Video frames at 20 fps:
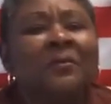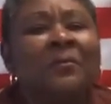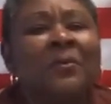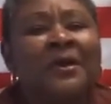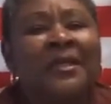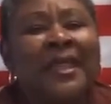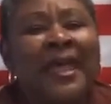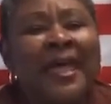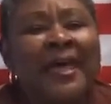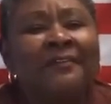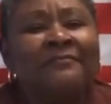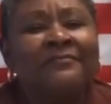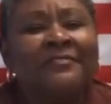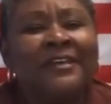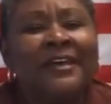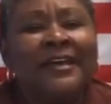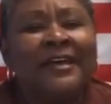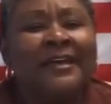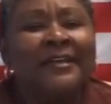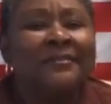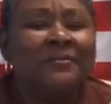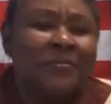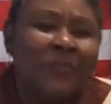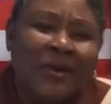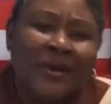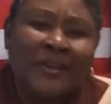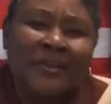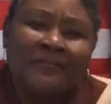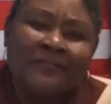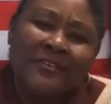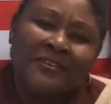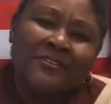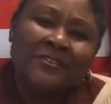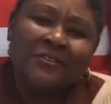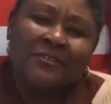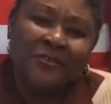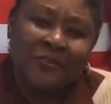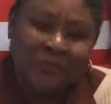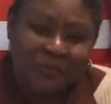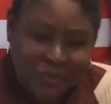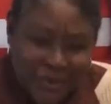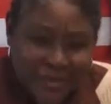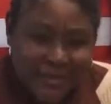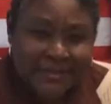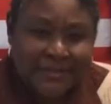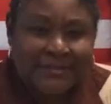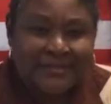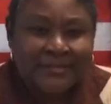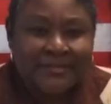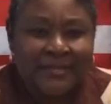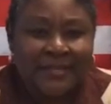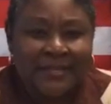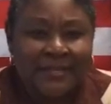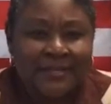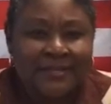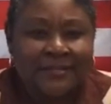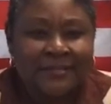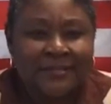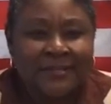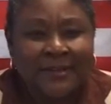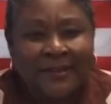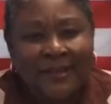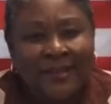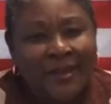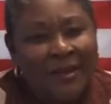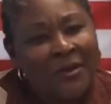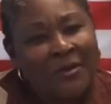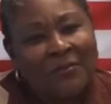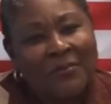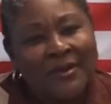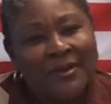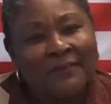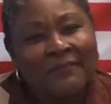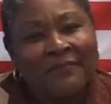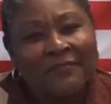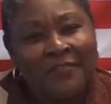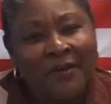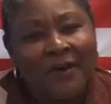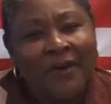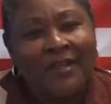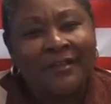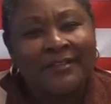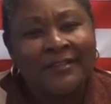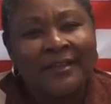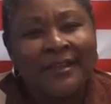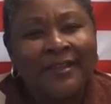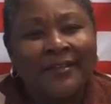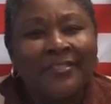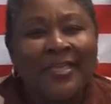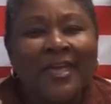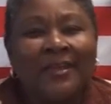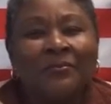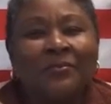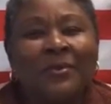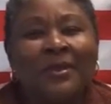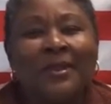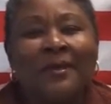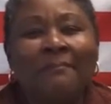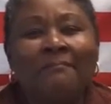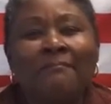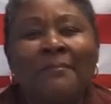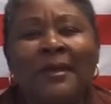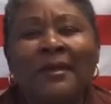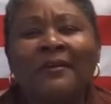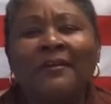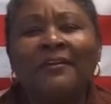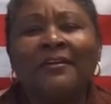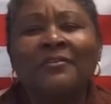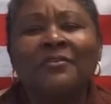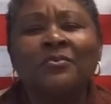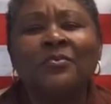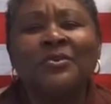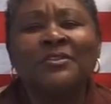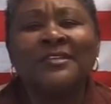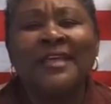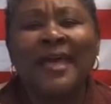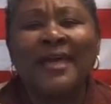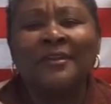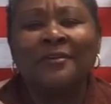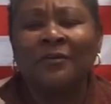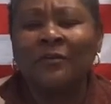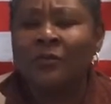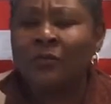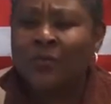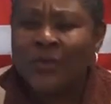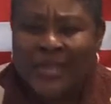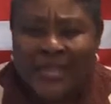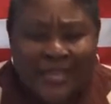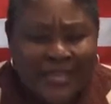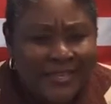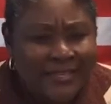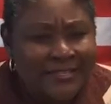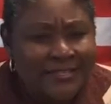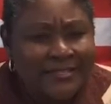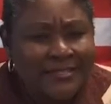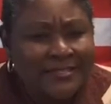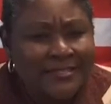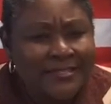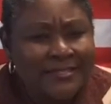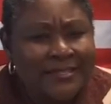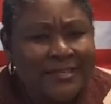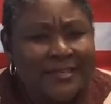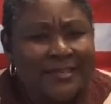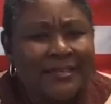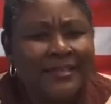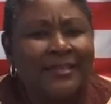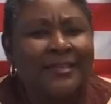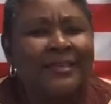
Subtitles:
would have done one of its greatest deeds? Who would have thought that when America was at her weakest,